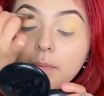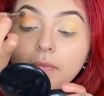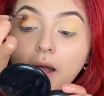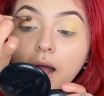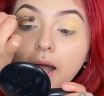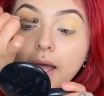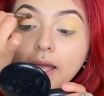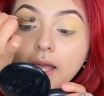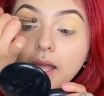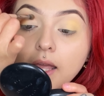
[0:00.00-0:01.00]

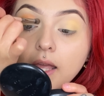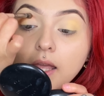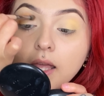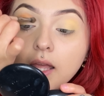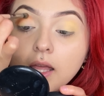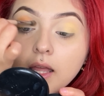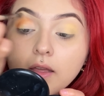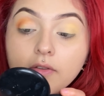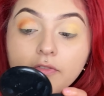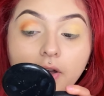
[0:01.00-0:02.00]
I
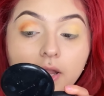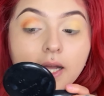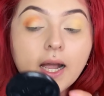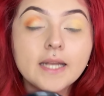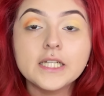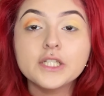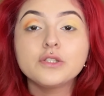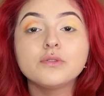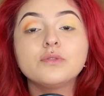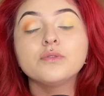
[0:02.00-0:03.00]
felt like I needed to
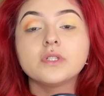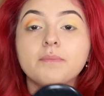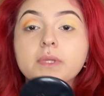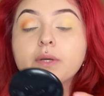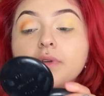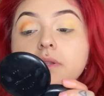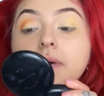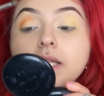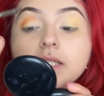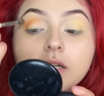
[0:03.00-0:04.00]
do something with
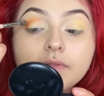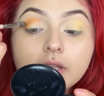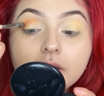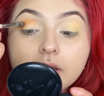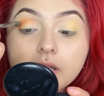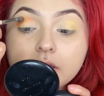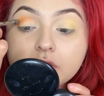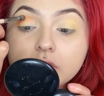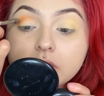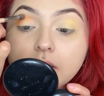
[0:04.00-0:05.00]
myself other than
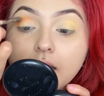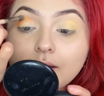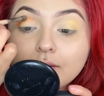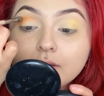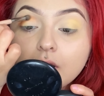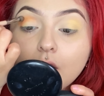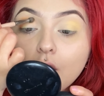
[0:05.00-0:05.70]
just nails.